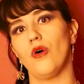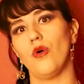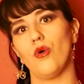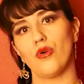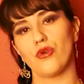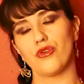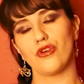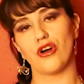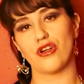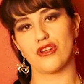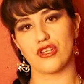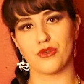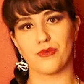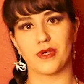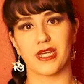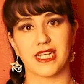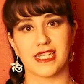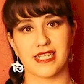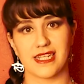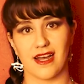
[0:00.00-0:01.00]
or not
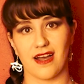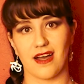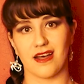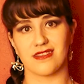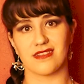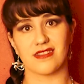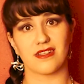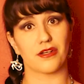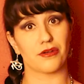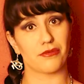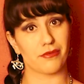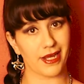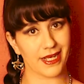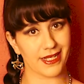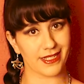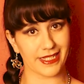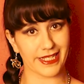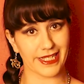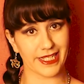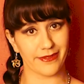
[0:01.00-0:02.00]
doing a task
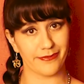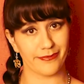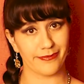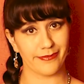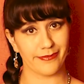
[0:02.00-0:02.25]
correctly.